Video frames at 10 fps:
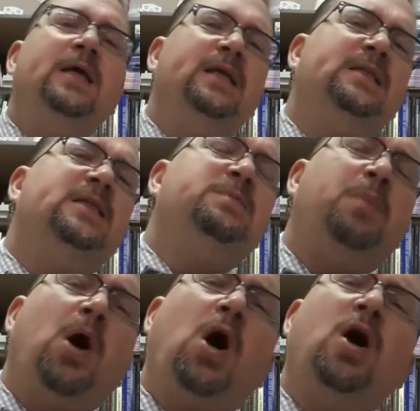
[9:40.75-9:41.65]
This is
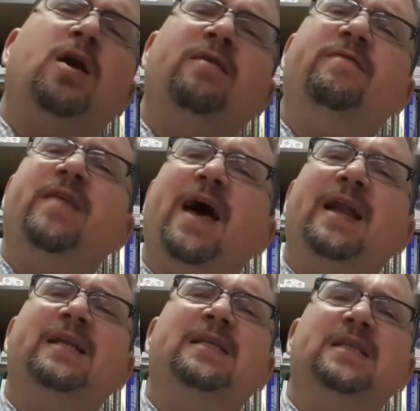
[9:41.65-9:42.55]
part of
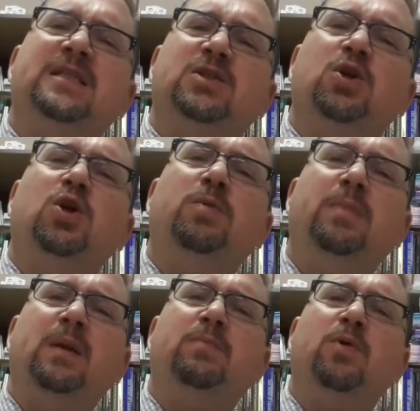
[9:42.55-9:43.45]
that
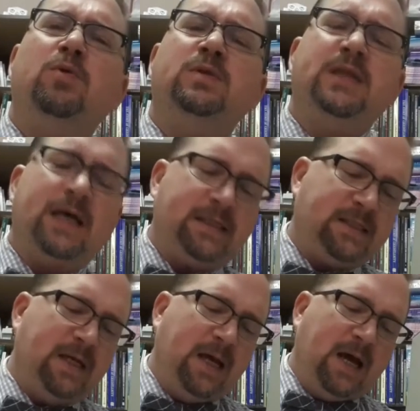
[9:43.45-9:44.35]
discernment process.